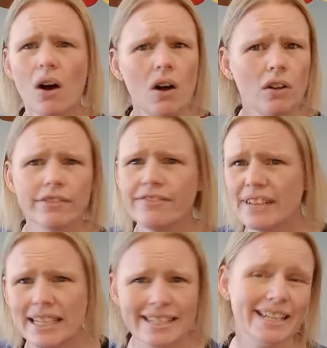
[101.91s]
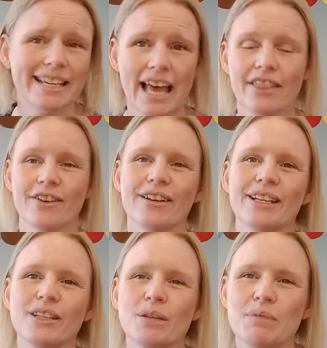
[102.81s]
all fit together
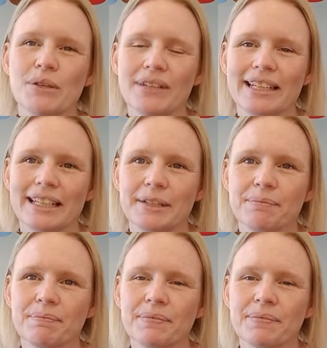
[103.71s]
in community?